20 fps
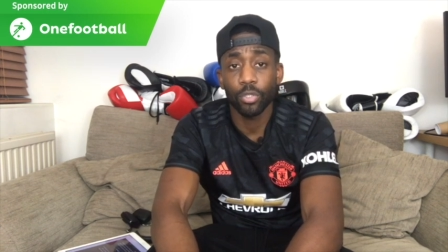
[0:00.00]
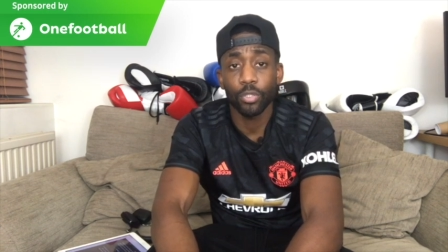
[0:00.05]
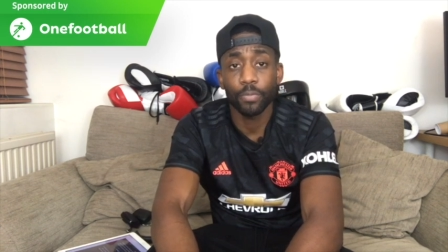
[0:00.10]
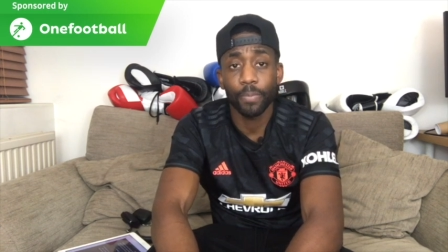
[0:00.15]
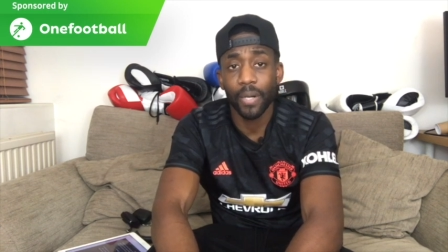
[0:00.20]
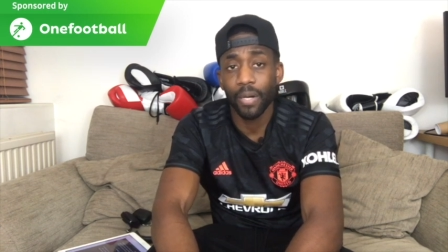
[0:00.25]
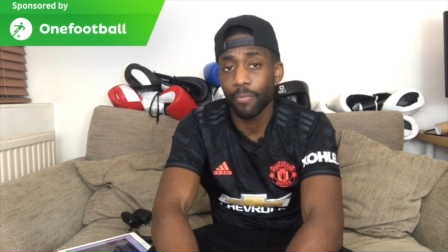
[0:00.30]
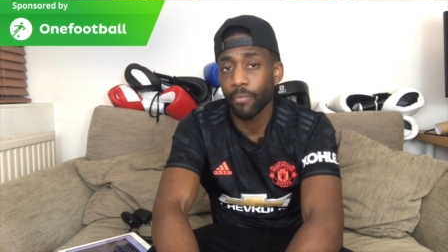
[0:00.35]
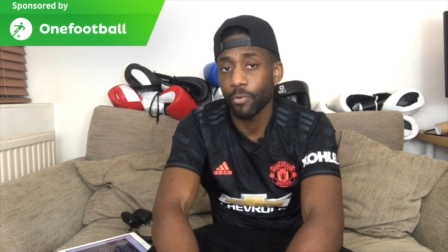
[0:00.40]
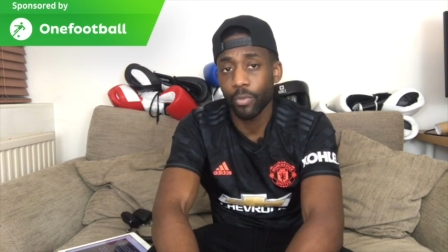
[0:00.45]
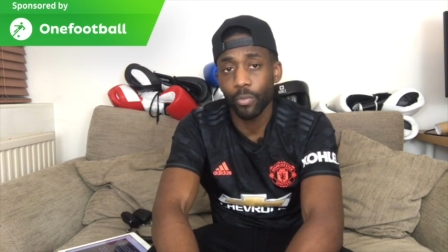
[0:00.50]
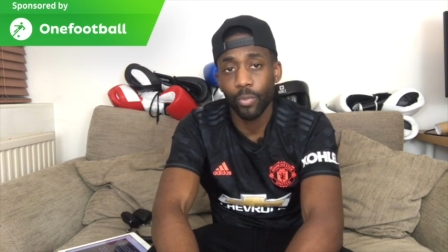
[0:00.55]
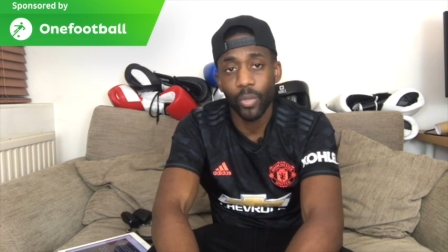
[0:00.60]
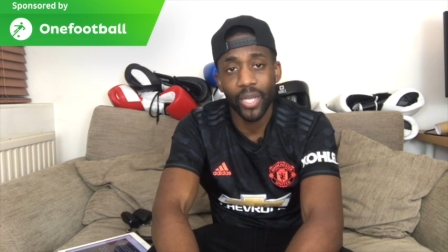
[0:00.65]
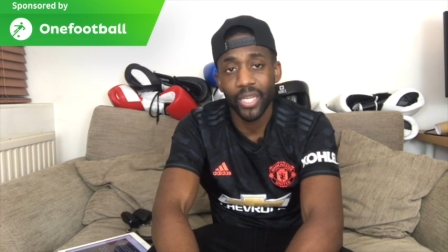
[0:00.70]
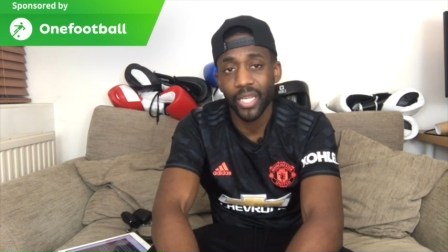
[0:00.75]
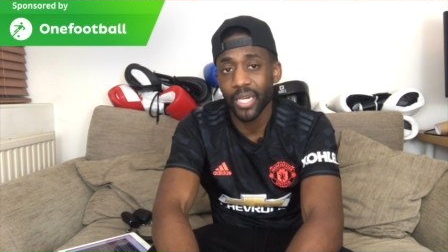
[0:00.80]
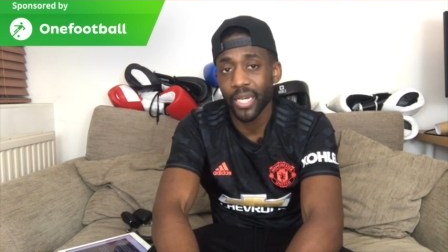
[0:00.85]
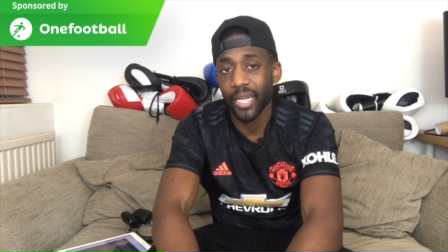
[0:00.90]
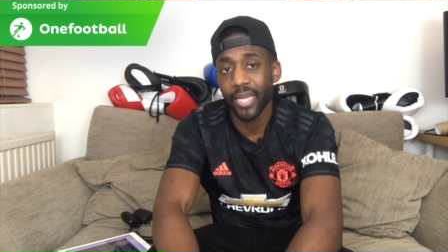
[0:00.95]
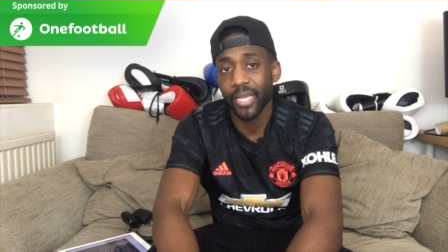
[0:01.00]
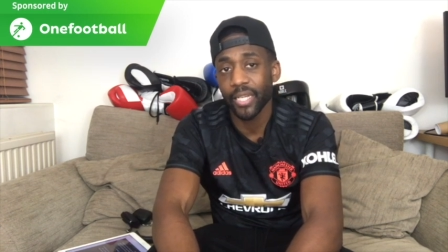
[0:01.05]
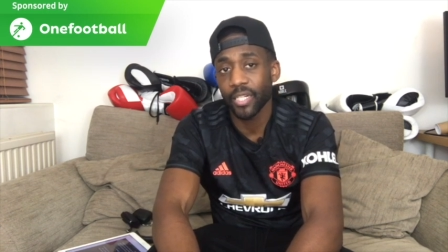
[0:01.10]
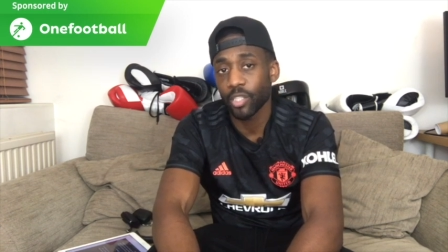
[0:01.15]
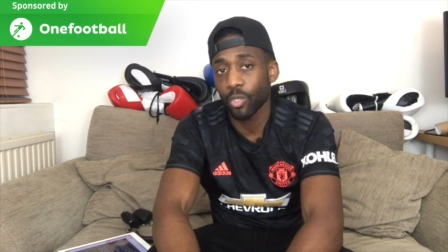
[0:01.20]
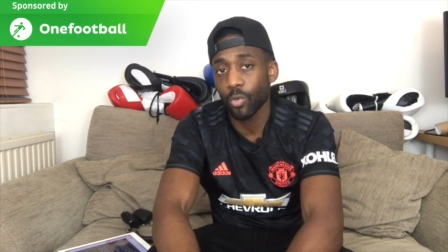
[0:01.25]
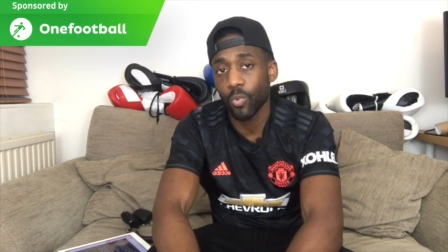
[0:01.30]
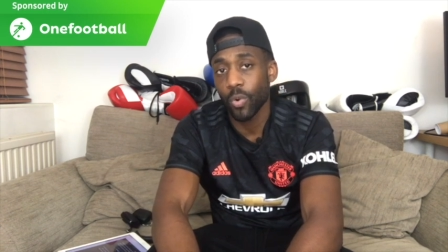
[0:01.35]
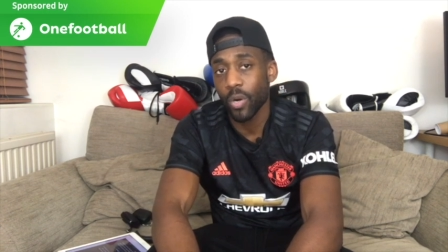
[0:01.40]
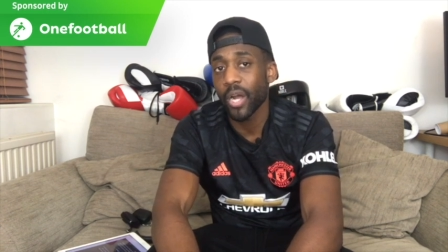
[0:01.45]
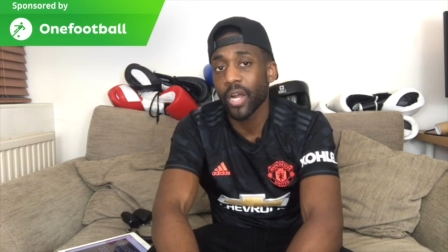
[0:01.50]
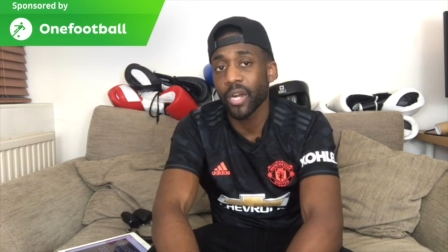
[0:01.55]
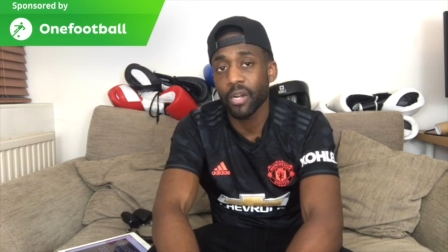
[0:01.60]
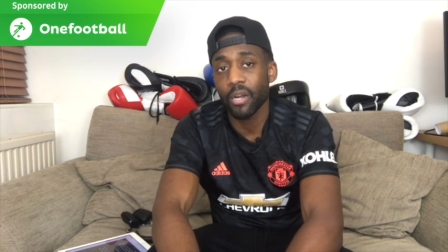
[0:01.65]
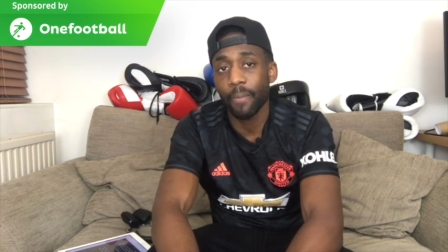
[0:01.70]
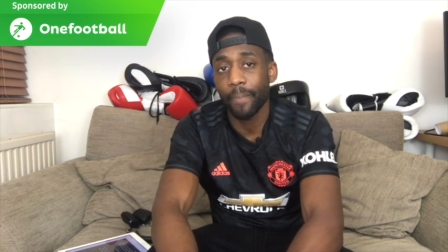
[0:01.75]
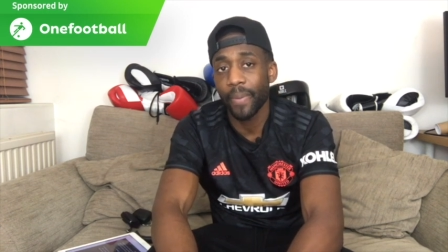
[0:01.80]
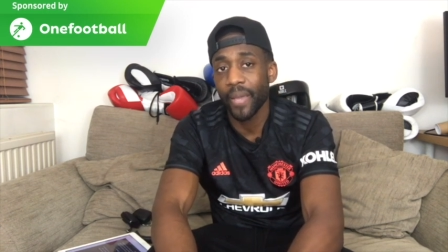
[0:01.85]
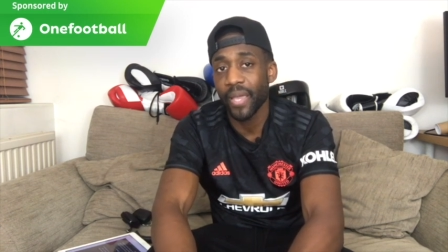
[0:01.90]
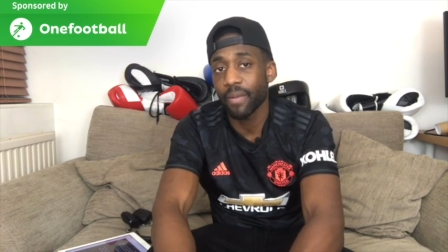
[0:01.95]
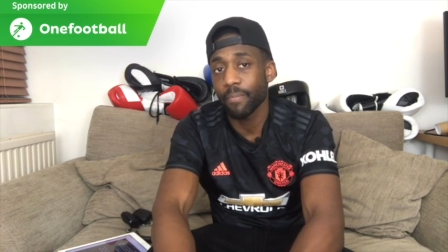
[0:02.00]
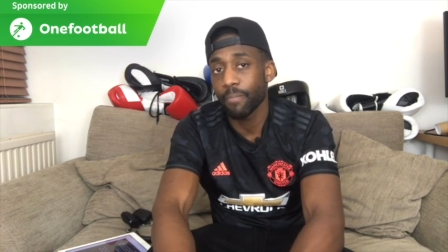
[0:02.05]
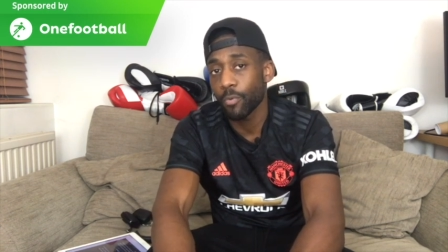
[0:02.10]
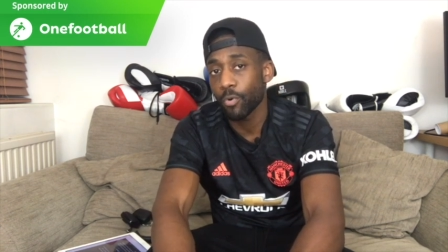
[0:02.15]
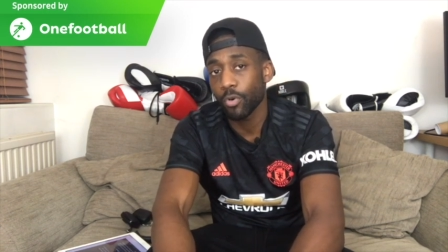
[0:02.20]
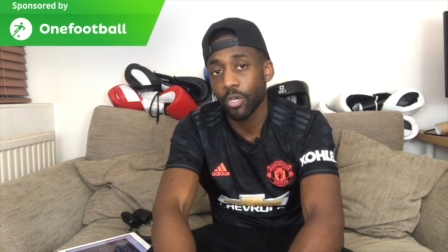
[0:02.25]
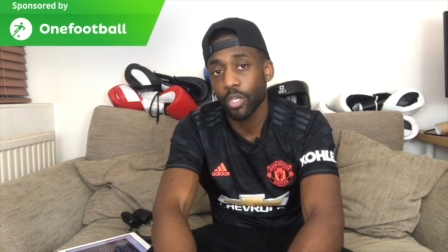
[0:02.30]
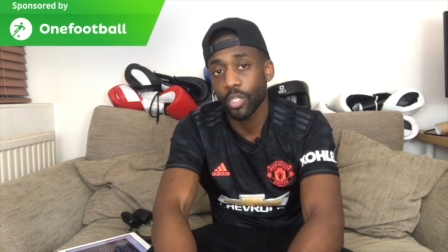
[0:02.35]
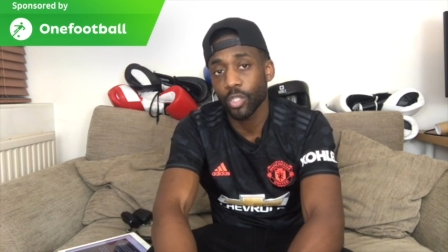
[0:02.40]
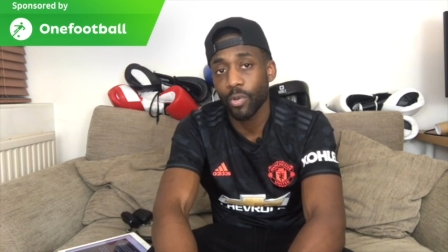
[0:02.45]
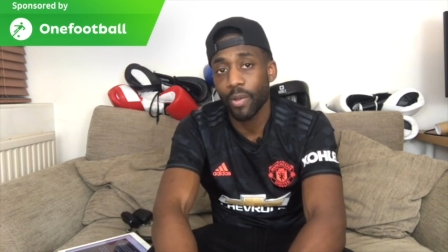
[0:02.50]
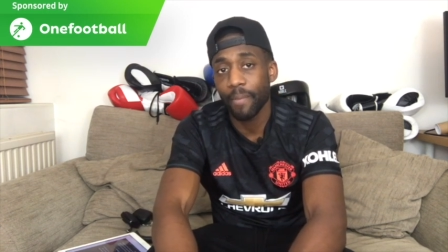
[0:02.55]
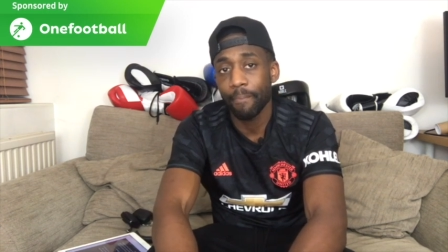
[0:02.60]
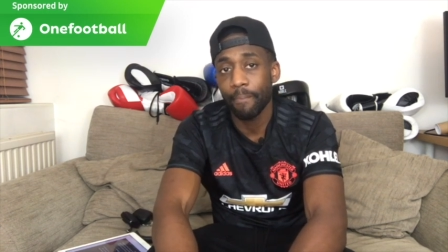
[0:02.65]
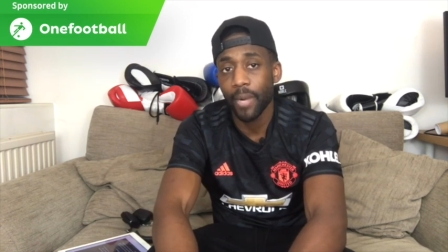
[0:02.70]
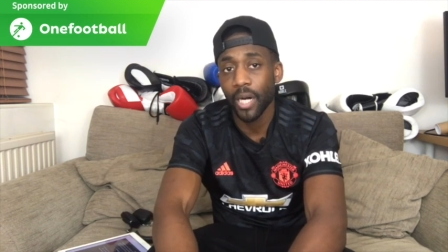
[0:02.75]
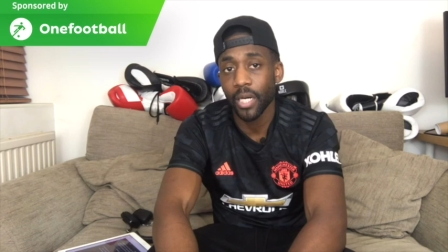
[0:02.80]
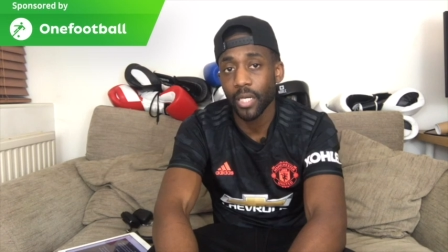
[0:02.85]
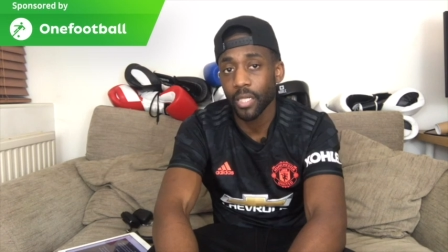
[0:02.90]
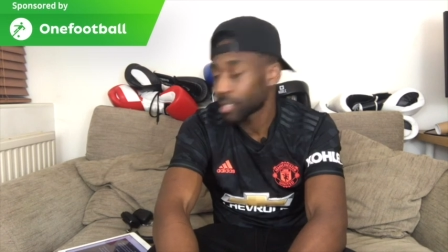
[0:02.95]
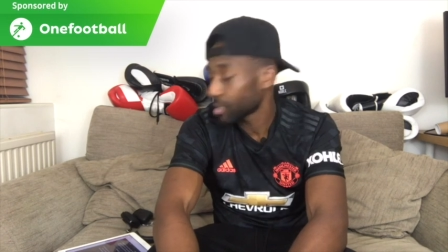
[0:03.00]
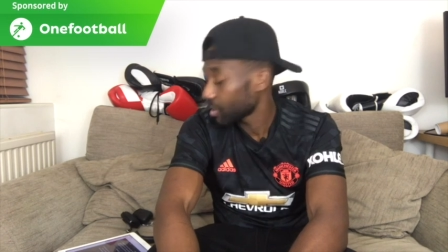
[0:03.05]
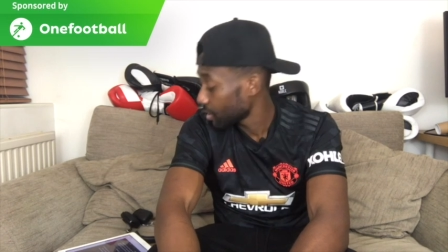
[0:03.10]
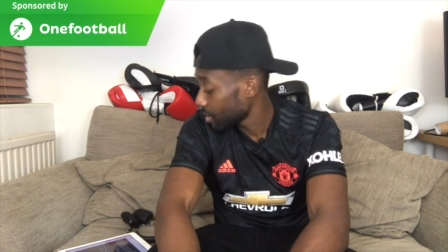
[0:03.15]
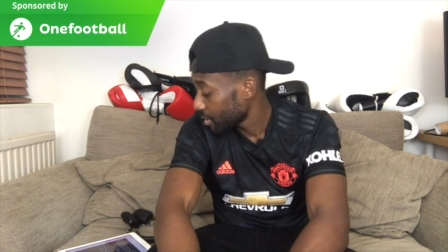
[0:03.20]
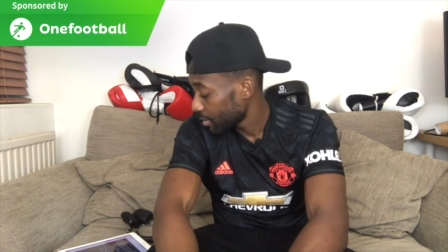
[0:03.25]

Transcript: but we, are United, so we'll end up paying more because we're mugs.